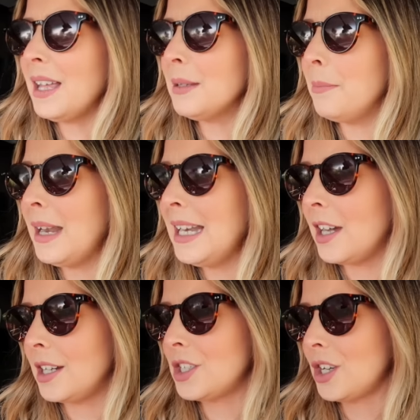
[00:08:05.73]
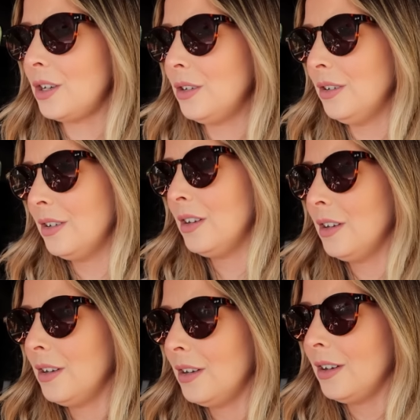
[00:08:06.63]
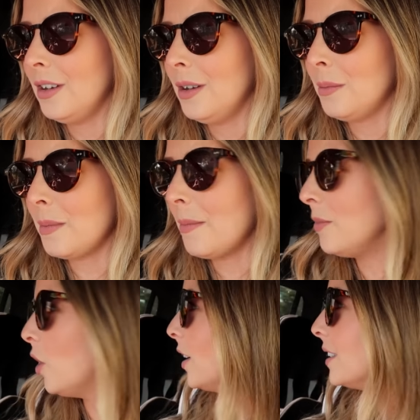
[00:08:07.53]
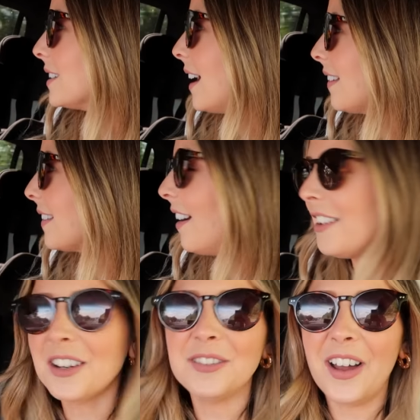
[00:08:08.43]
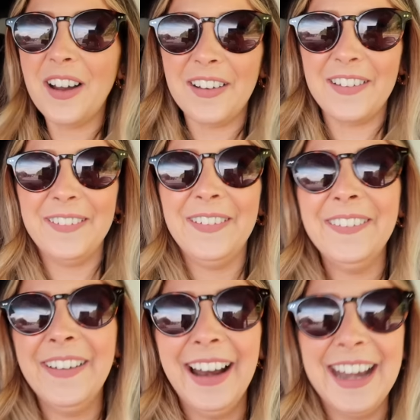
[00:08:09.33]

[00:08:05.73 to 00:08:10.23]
in the Mini I do. Not in the Tesla. I don't know.